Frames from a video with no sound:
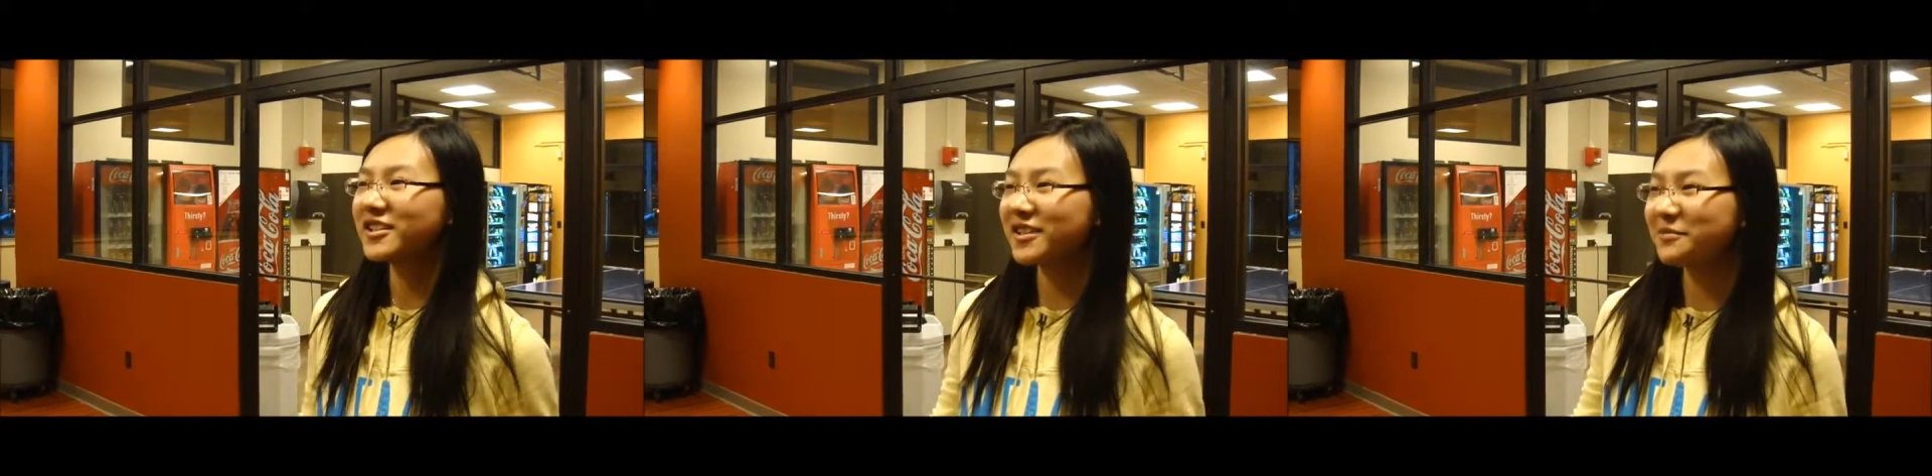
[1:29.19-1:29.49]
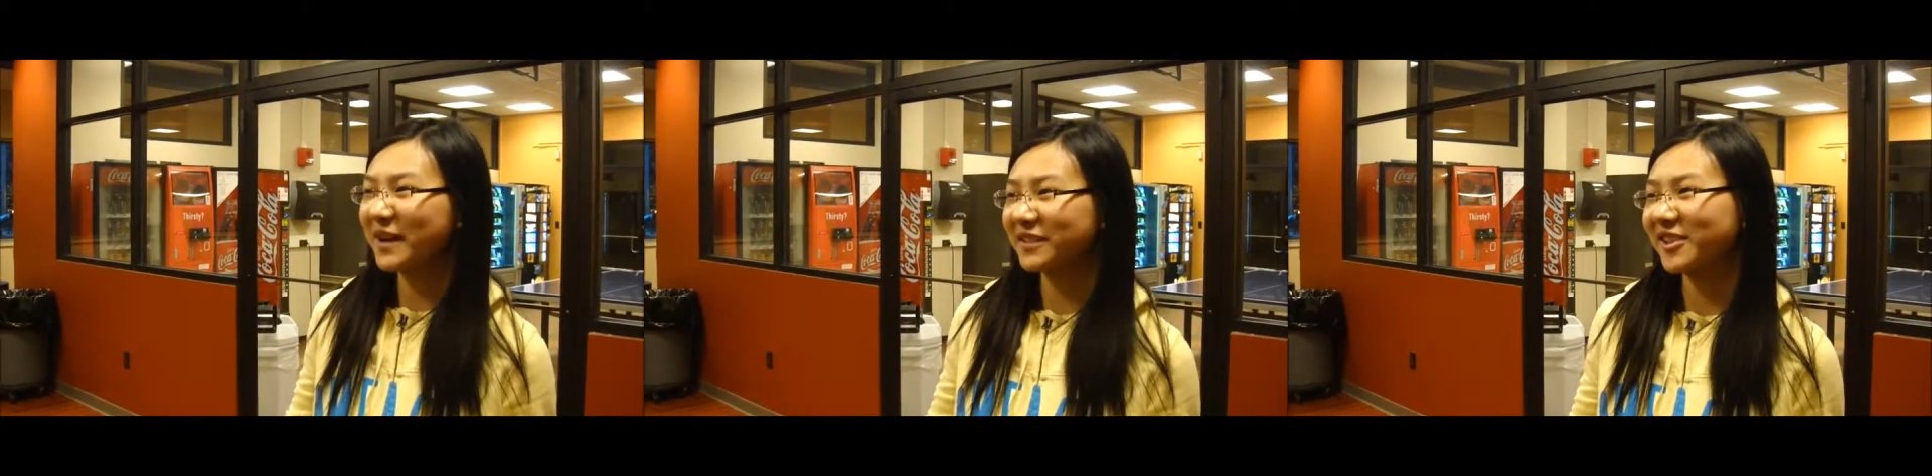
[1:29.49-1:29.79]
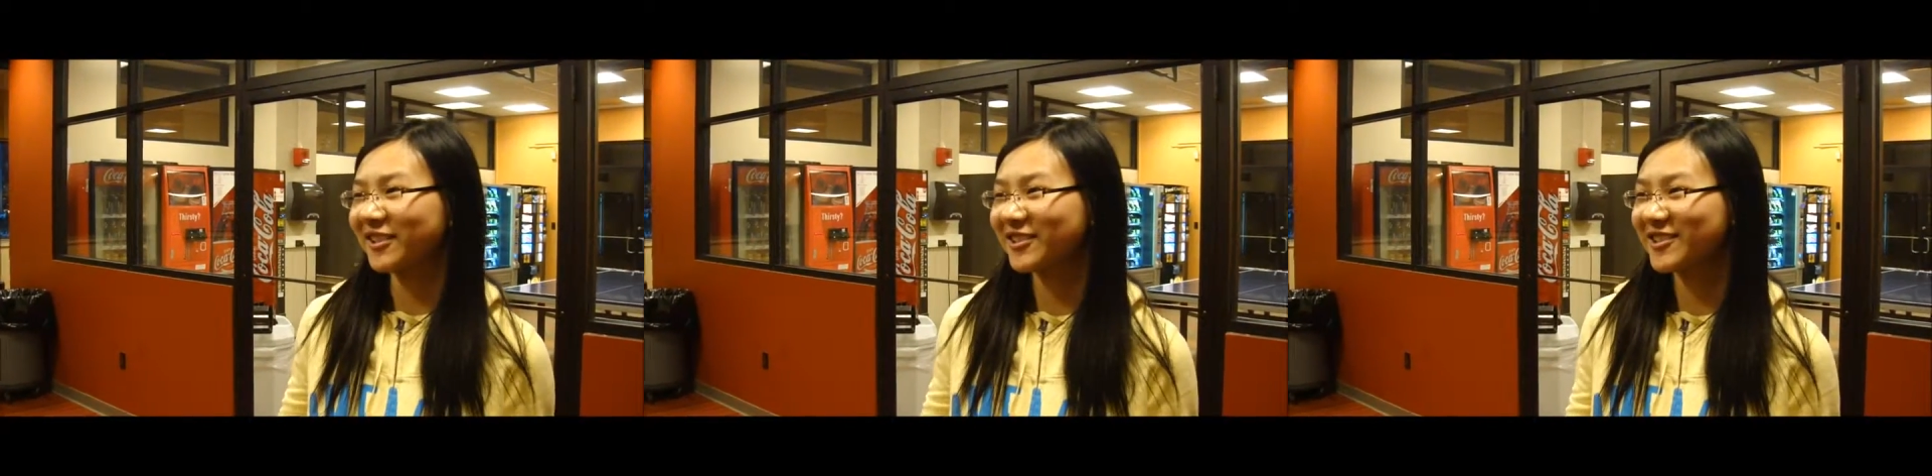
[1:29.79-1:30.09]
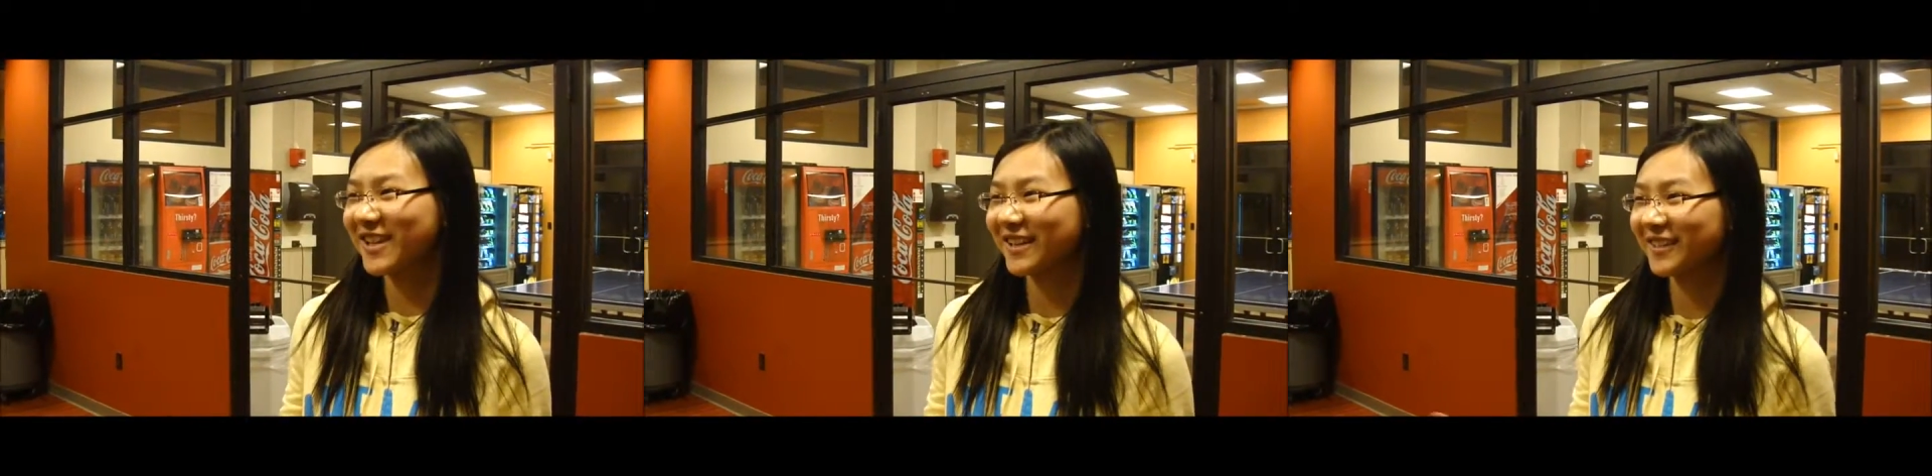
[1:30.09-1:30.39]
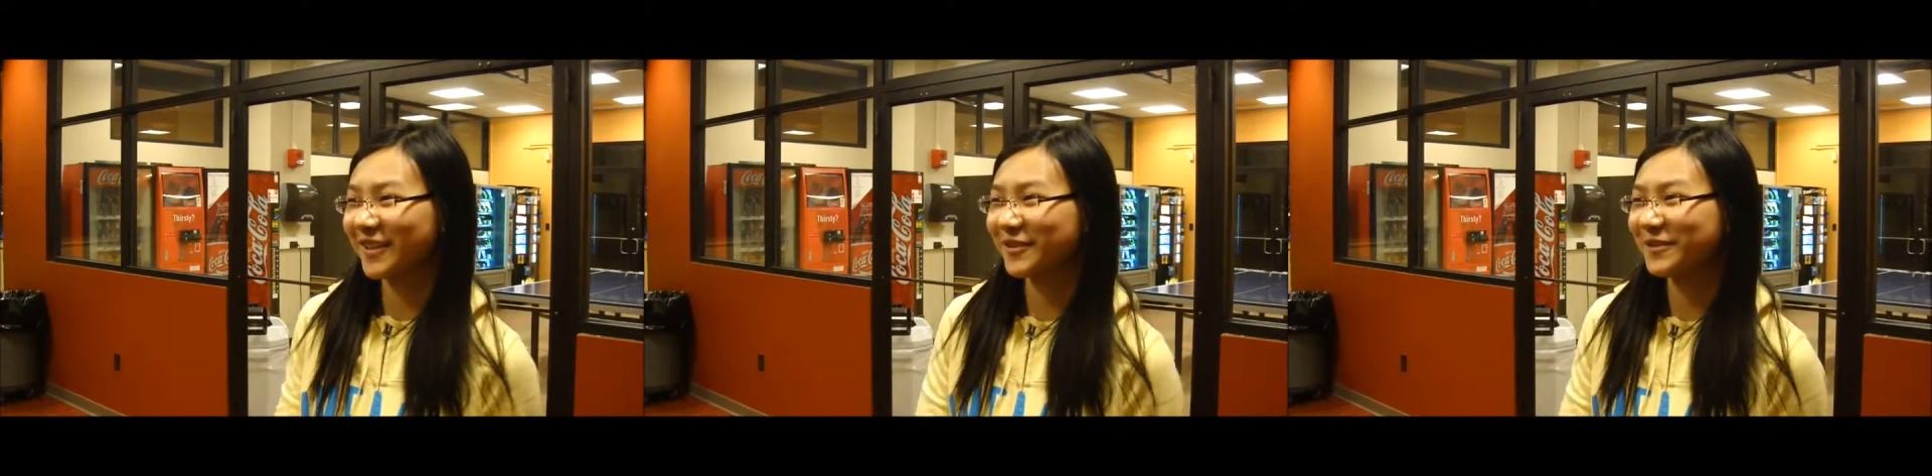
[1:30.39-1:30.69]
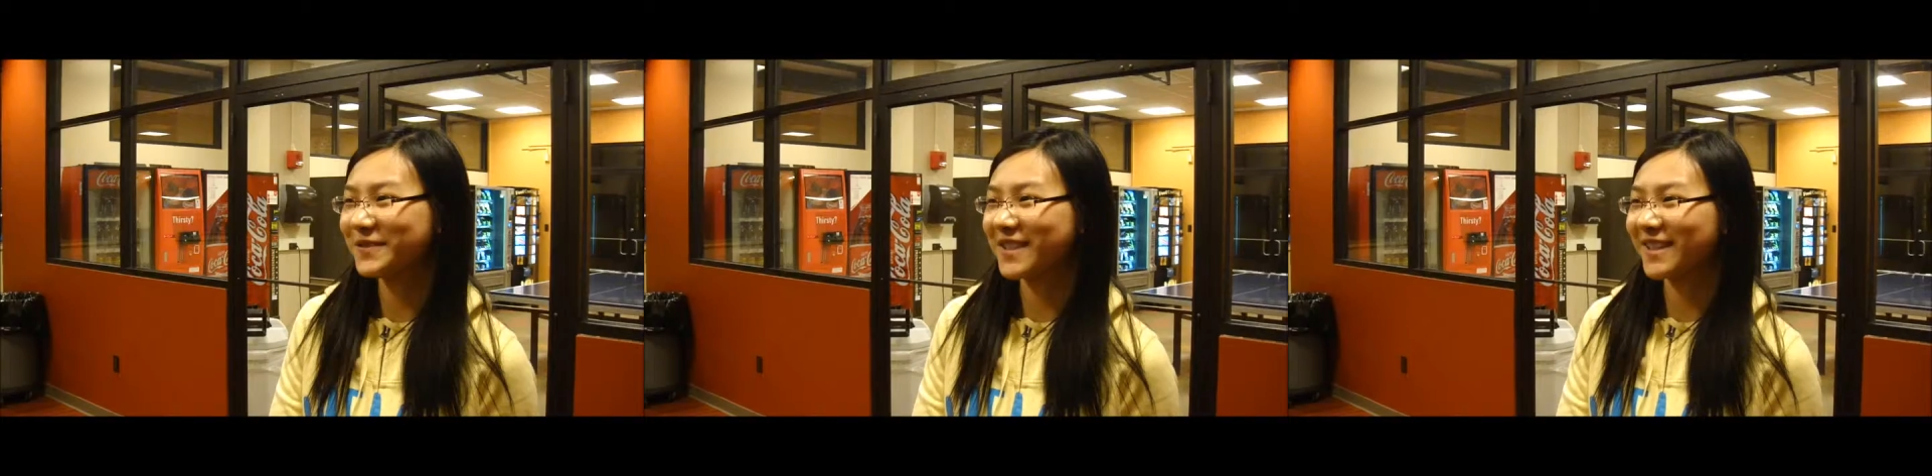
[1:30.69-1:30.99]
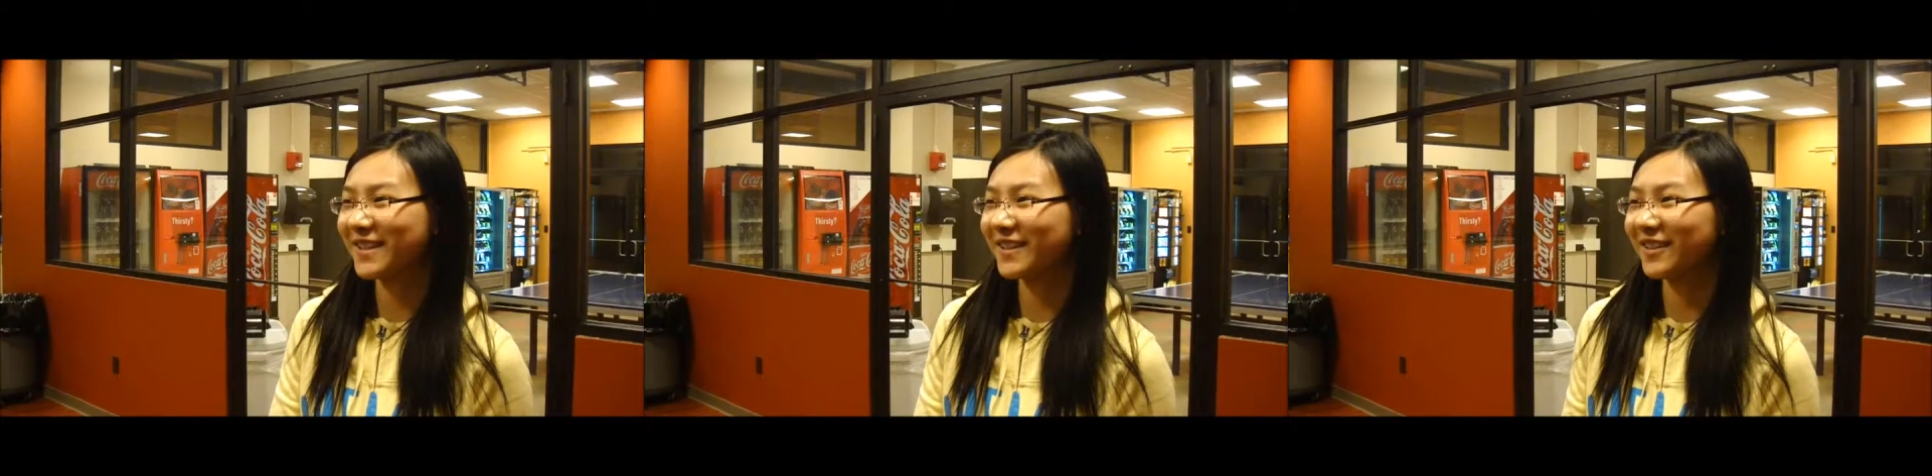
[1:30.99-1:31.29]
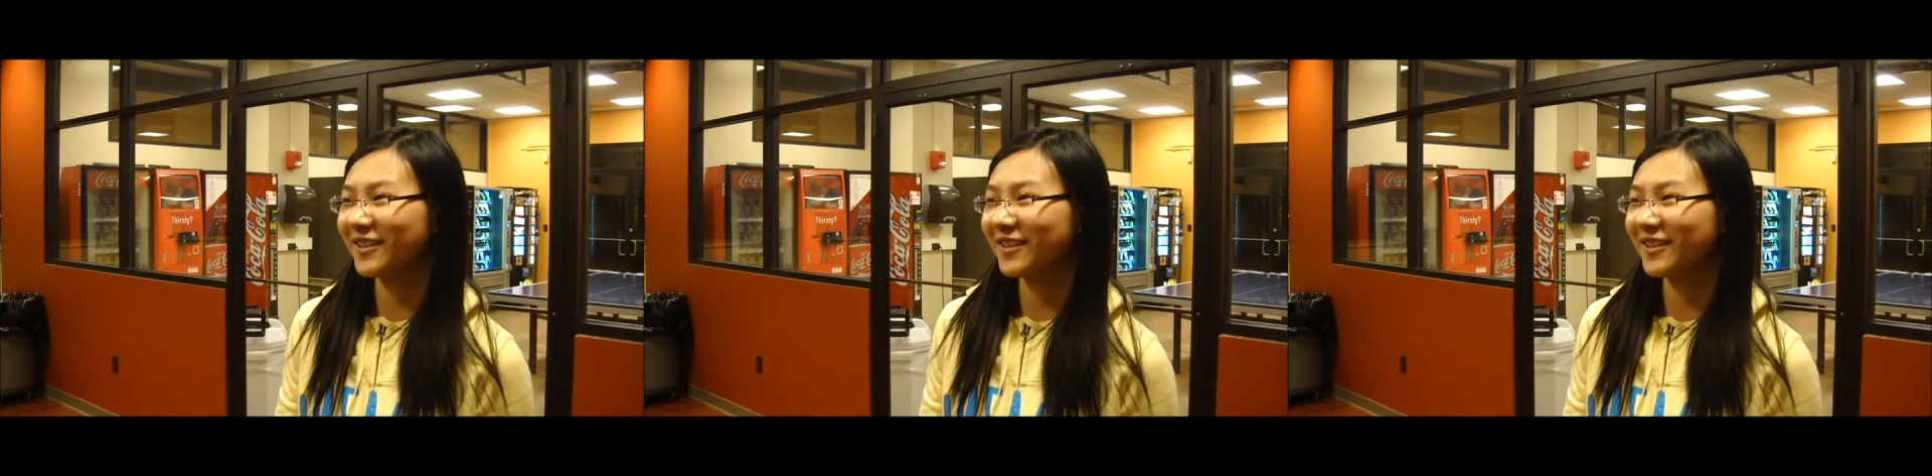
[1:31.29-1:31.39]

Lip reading: Because McDonald's and KFC